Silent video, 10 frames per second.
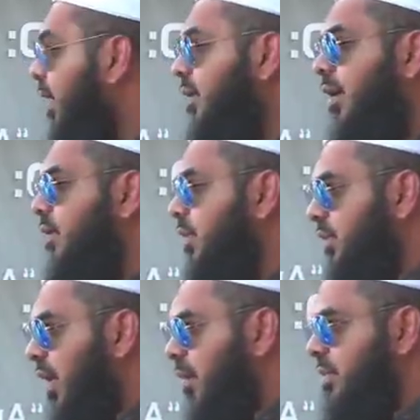And there are other
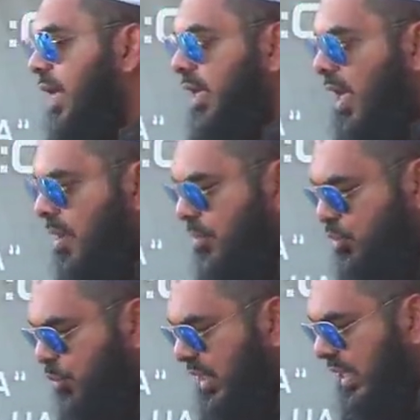times, like
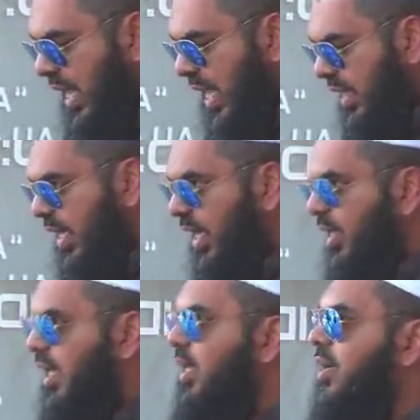between the
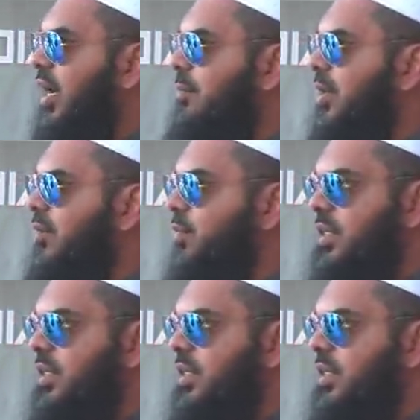adhan and Iqama.